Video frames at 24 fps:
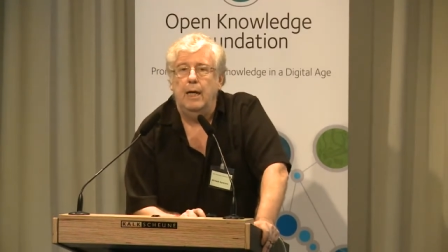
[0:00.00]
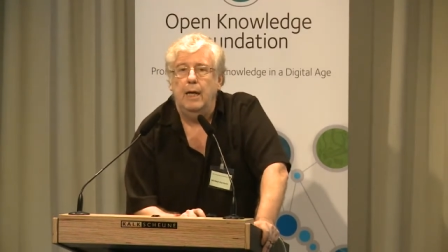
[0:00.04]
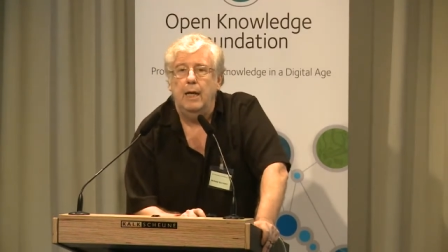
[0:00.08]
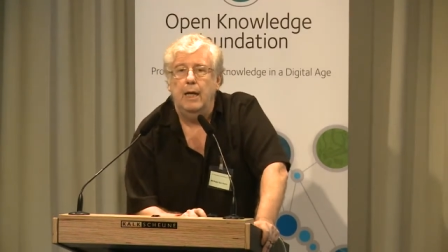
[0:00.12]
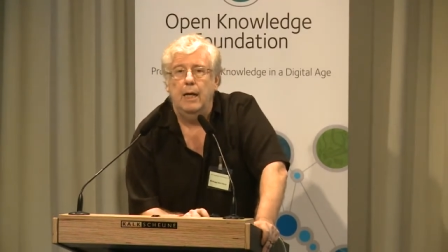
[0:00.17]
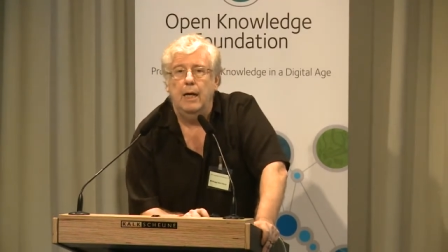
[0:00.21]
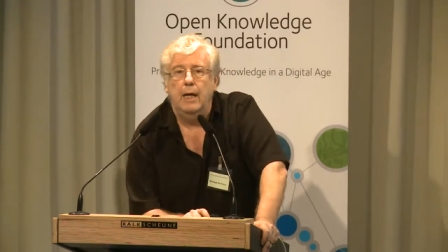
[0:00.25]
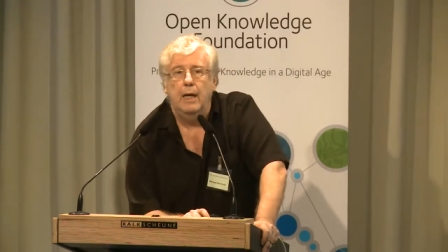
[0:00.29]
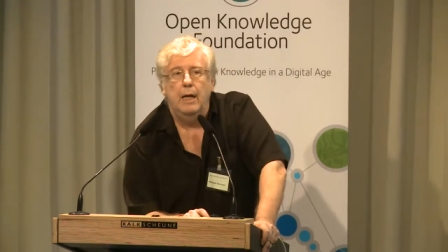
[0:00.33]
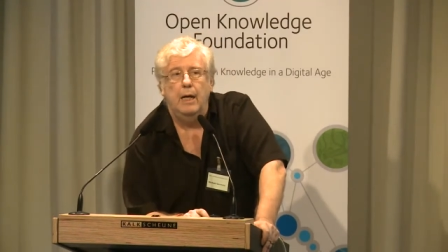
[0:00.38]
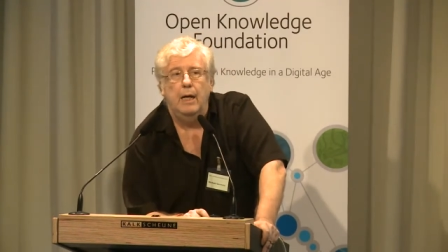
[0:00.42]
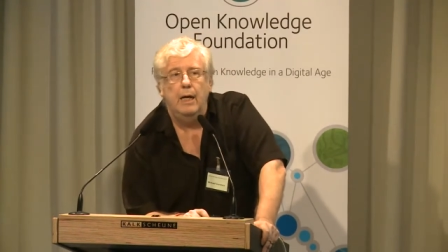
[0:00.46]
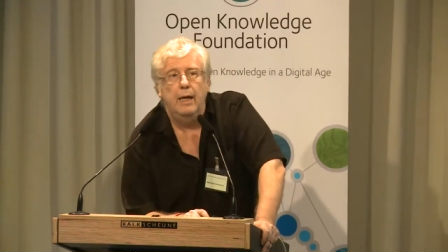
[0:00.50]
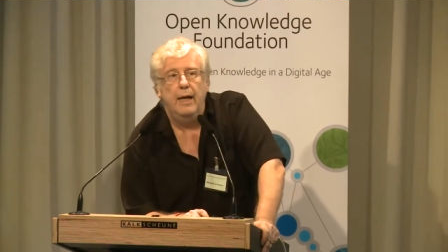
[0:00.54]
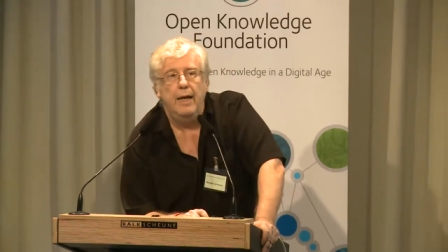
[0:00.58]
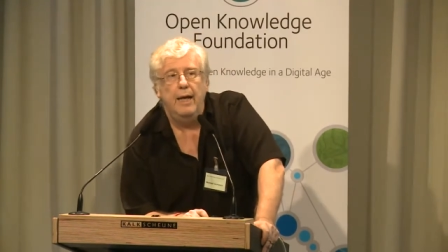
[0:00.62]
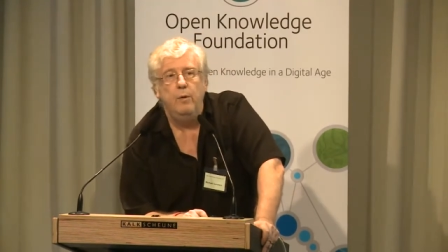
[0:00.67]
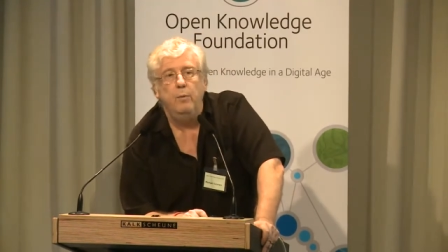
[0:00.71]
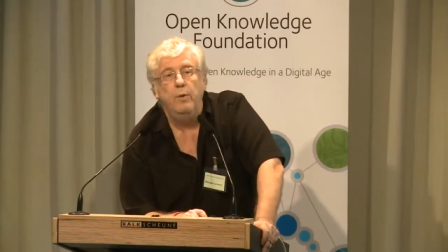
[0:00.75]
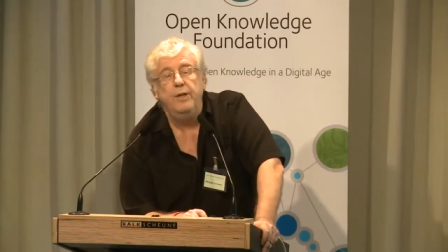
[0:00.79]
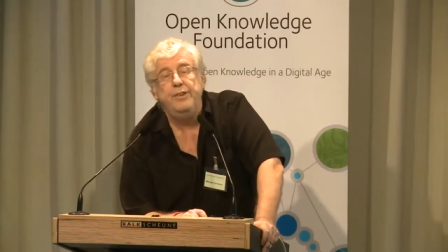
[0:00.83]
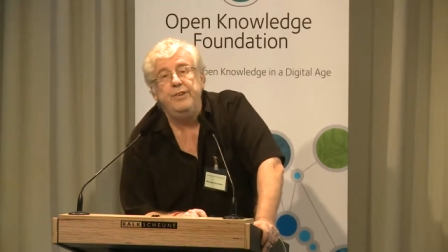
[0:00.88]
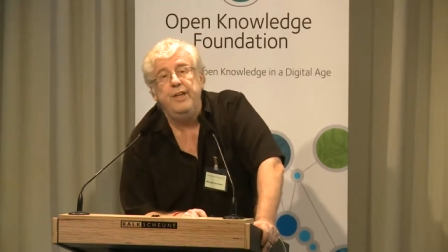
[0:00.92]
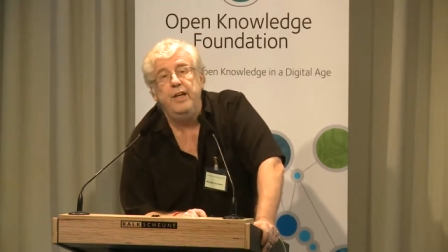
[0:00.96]

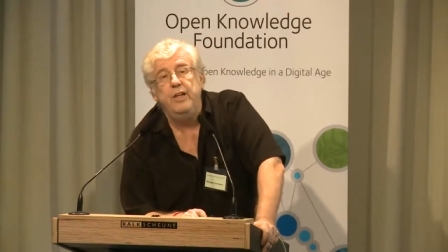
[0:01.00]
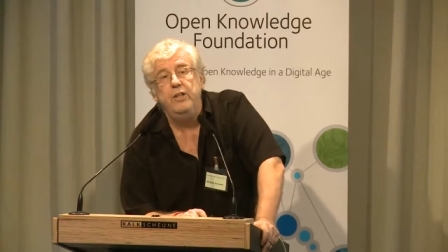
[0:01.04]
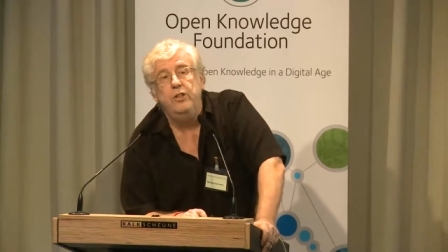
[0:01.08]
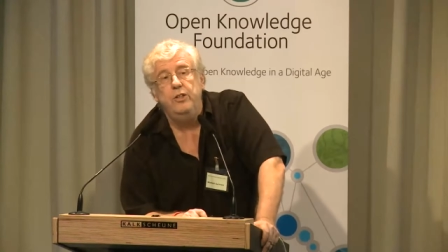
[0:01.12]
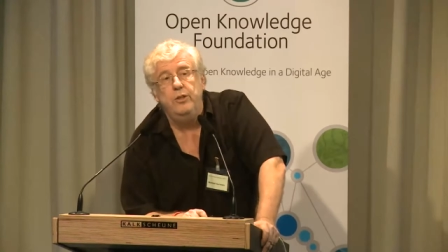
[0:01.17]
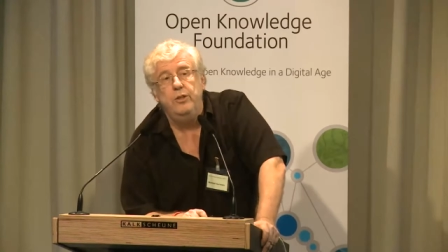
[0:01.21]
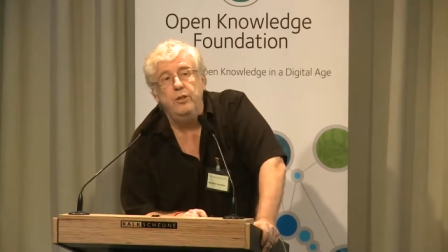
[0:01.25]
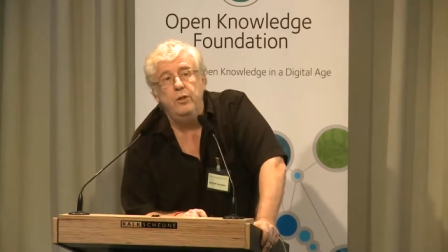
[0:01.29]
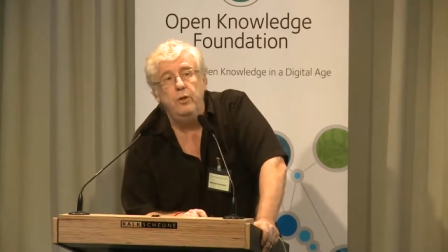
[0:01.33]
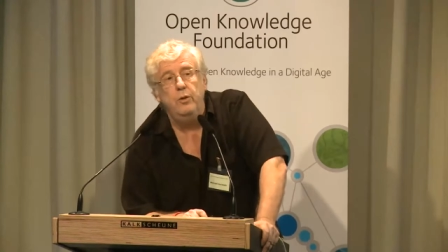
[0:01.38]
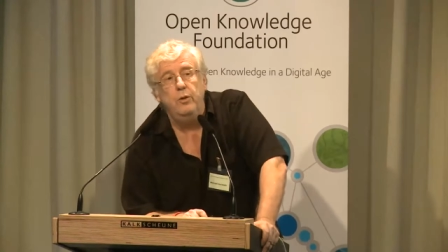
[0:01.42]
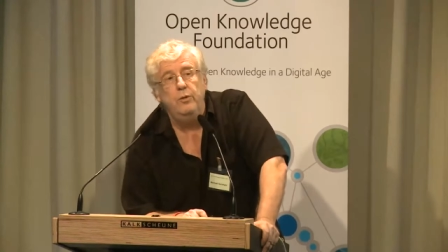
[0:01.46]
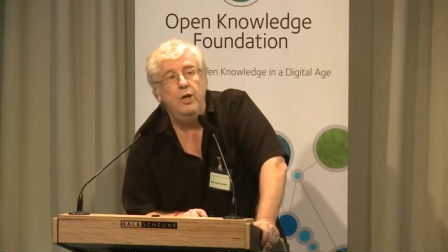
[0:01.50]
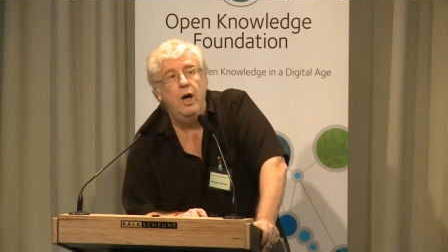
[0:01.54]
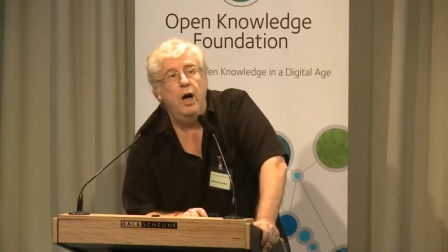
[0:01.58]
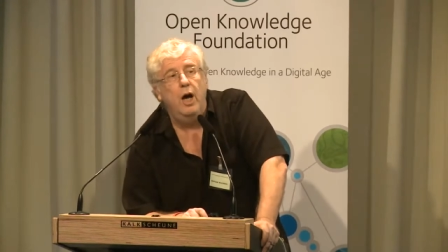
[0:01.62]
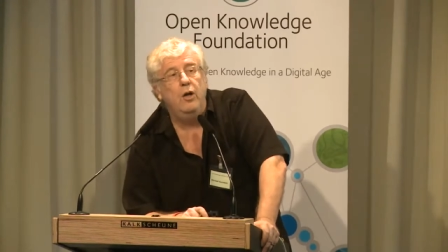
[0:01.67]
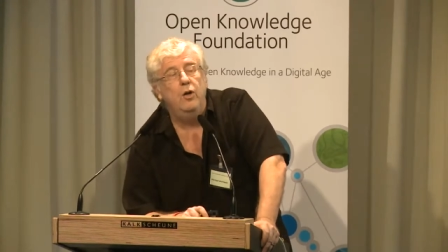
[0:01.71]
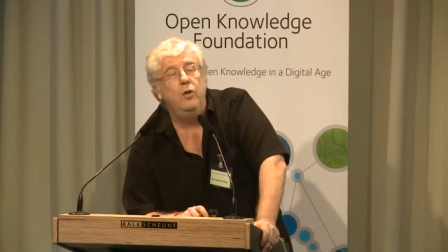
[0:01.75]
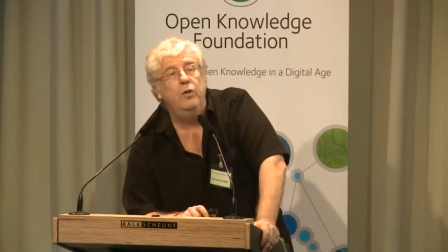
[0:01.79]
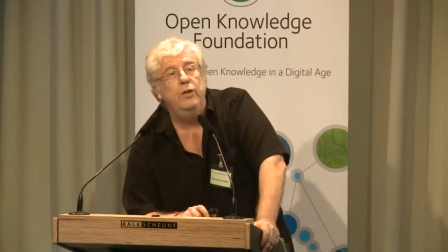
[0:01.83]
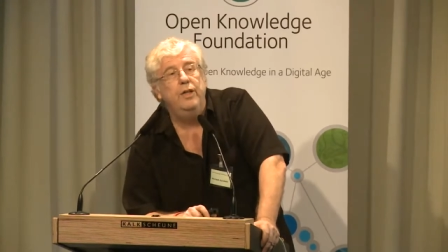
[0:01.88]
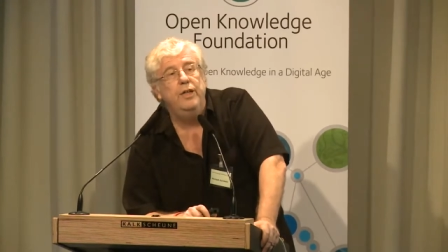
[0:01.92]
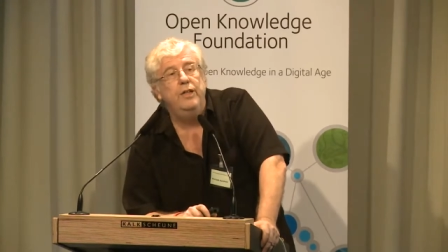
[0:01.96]
what they do,
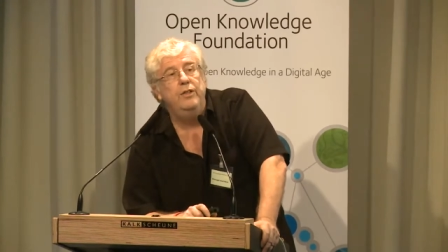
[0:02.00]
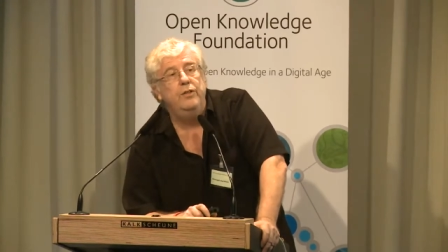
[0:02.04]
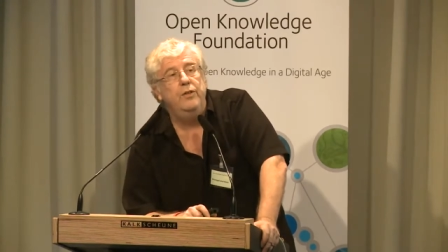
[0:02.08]
not only